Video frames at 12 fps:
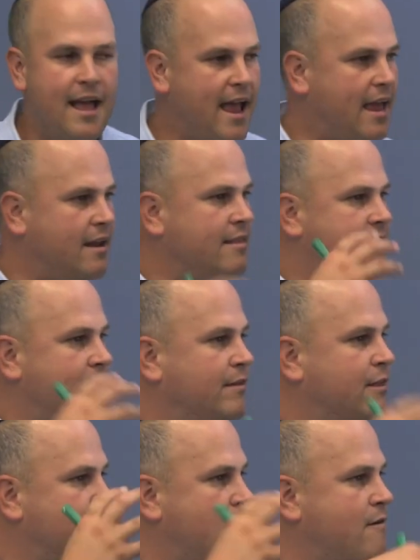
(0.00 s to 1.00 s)
And in
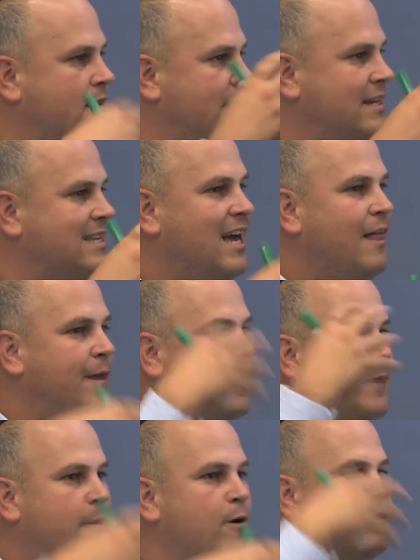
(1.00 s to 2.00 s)
73, realized that
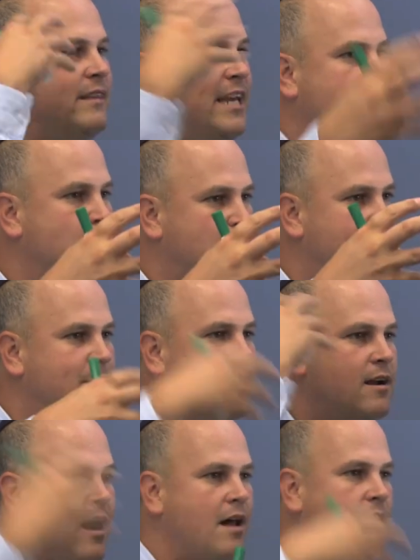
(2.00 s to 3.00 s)
their leadership
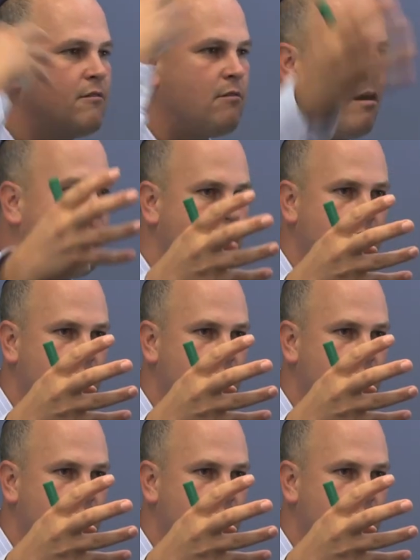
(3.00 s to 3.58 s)
got it wrong.